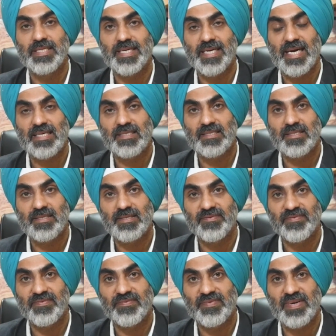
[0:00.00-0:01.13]
trans
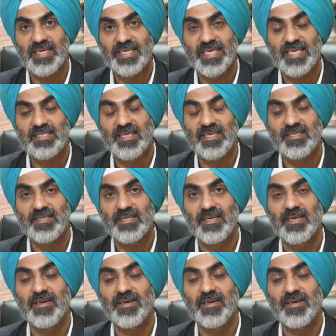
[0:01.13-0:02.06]
fatty acids,